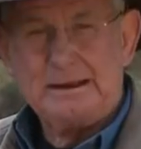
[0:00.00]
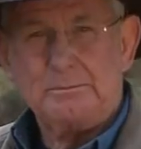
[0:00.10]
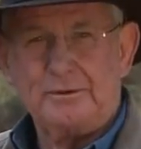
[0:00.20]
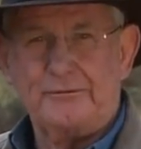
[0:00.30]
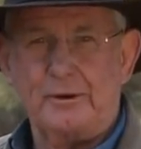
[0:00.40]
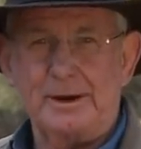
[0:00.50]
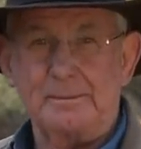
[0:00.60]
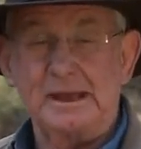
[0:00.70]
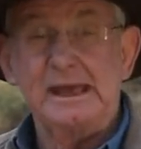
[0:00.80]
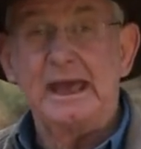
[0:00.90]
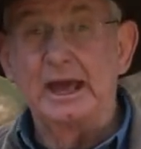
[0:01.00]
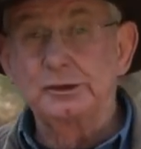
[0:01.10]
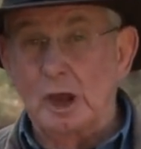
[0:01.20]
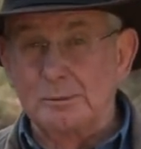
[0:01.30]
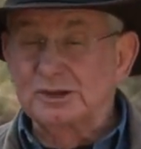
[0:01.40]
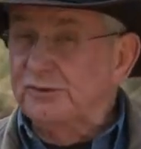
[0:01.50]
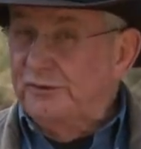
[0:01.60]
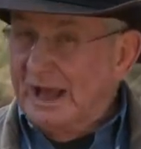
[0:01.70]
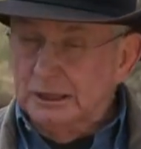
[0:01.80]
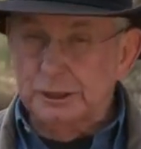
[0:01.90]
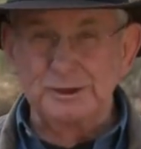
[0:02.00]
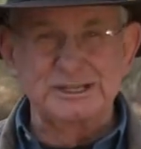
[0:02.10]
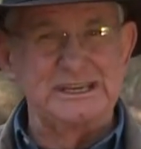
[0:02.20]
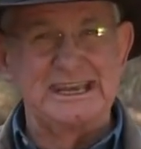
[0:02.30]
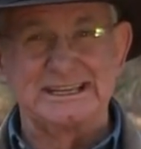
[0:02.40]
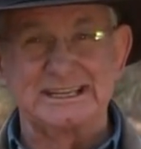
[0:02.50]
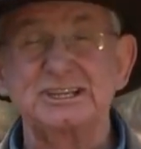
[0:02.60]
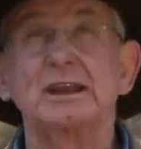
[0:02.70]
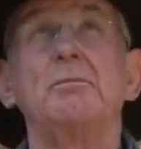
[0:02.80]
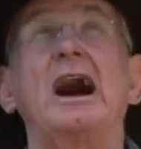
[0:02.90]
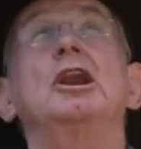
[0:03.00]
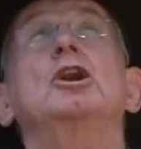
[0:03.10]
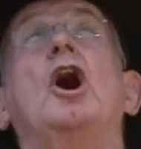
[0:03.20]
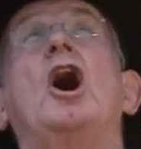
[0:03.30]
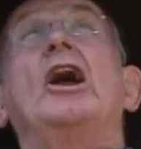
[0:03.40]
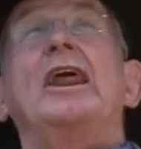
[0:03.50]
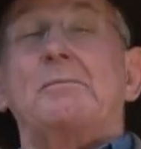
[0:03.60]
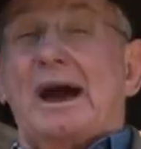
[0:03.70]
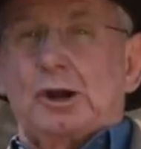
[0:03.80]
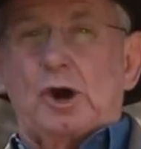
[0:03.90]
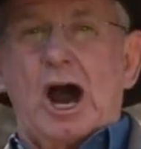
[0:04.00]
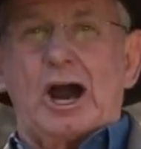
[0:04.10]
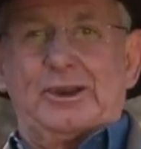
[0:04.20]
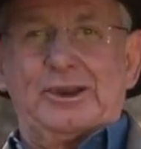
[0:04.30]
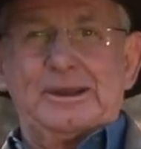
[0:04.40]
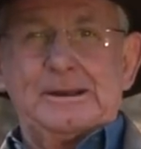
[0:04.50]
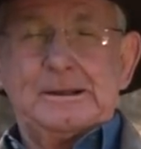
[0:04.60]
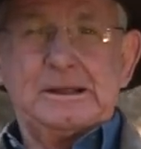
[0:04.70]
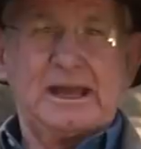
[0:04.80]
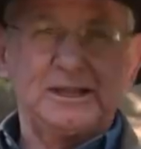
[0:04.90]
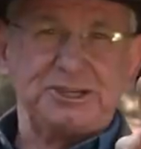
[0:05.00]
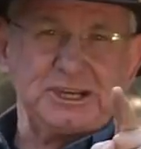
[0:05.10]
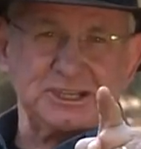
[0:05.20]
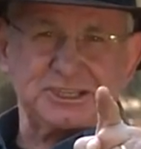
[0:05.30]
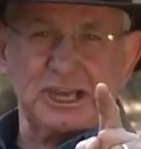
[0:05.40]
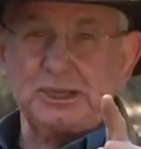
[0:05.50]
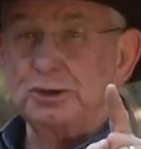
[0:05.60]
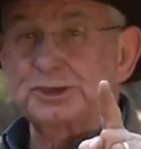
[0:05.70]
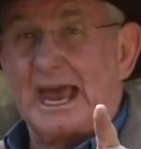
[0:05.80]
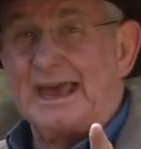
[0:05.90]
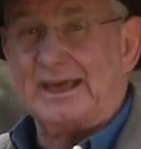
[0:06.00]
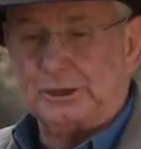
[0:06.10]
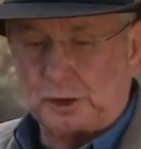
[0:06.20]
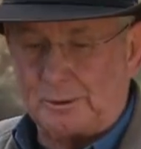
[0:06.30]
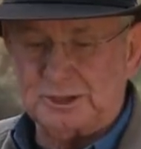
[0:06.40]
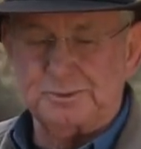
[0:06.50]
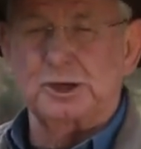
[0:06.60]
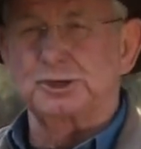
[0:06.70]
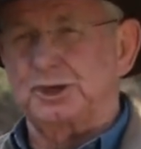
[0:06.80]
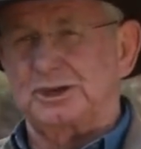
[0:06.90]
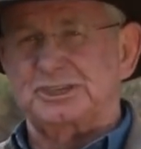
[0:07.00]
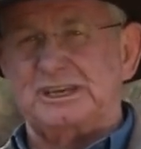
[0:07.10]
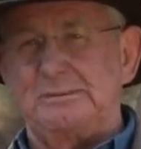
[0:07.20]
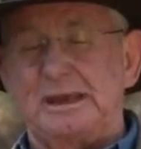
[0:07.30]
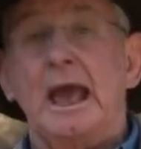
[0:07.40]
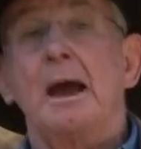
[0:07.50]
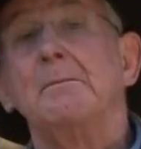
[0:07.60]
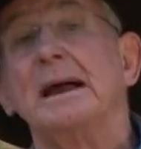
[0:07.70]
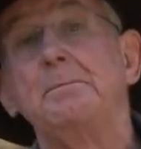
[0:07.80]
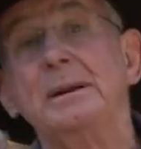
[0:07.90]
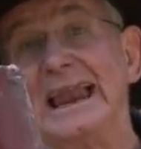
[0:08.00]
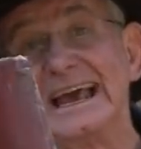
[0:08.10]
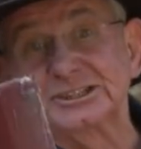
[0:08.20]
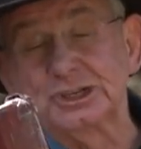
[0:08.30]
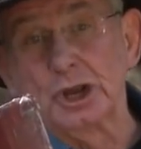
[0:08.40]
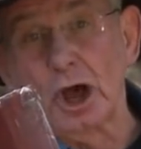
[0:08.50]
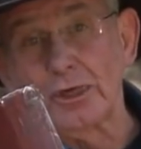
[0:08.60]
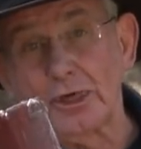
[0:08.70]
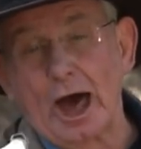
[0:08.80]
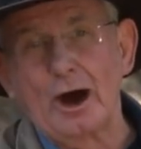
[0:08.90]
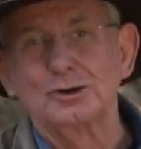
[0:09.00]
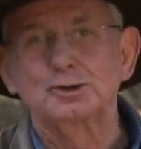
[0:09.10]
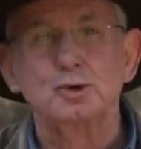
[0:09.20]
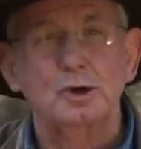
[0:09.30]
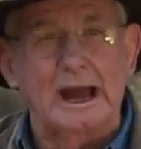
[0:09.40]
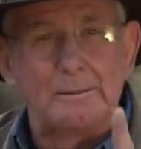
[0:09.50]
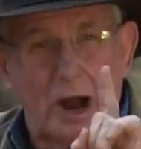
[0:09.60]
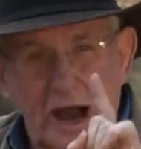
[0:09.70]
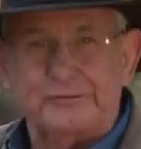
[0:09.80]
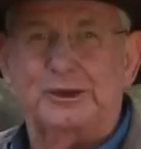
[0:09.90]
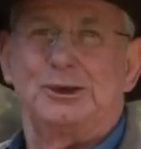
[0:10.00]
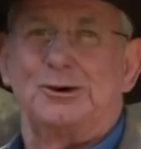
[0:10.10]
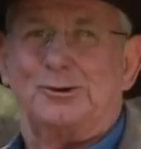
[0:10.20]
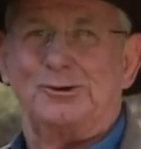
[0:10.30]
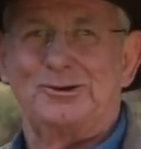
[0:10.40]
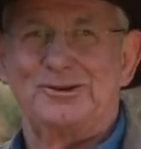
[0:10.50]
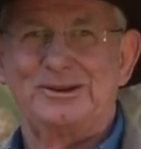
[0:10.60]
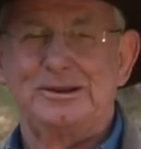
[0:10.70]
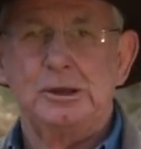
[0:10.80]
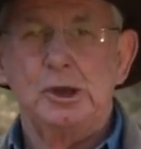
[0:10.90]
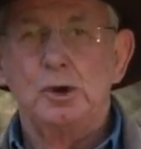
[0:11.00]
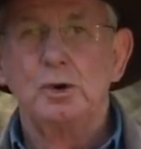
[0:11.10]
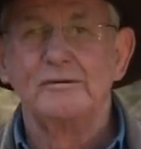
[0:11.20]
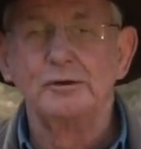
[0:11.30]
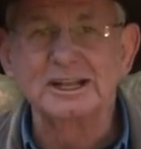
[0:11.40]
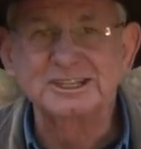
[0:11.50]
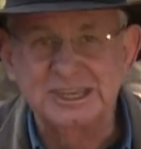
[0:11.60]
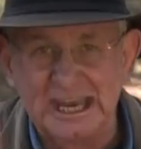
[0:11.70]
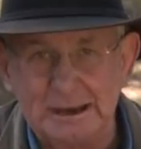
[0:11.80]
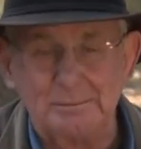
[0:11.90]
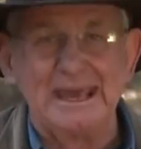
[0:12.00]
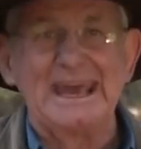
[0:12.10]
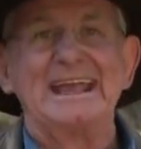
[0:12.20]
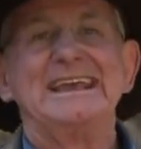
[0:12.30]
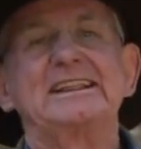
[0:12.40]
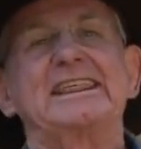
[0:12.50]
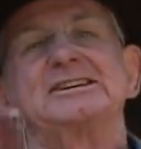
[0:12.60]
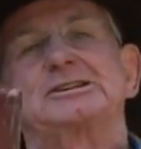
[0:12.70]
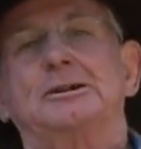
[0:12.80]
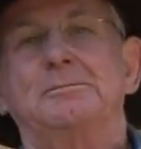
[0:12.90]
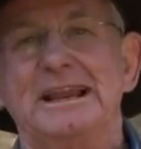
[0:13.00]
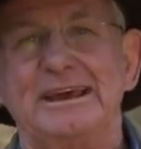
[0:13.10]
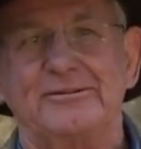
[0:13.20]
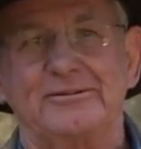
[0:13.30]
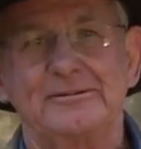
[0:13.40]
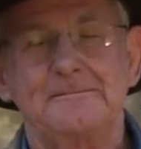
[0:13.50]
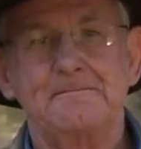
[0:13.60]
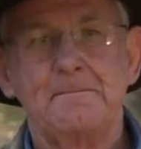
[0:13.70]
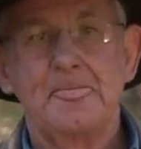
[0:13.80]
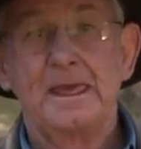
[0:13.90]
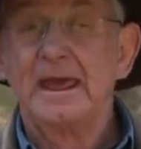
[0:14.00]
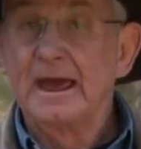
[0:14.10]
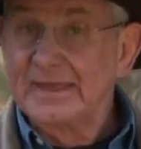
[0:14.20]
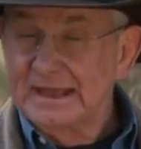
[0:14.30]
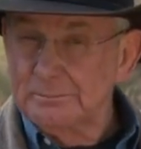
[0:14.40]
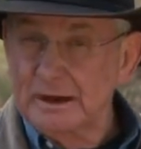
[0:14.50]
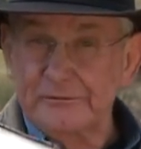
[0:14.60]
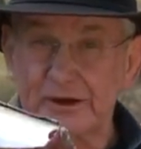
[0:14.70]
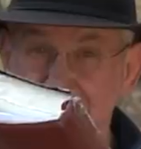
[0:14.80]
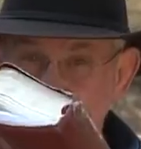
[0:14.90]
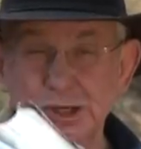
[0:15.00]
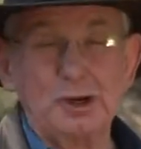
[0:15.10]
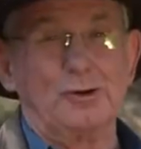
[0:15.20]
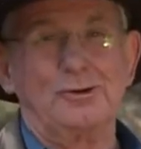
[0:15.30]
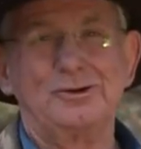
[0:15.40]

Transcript: before him. And Thomas fell to his knees. He said, My Lord and my God. And Jesus said, You say that, Thomas, because you can see me. But blessed are those who come after you, who have not seen me, and yet they still believe. And that, my friend, is you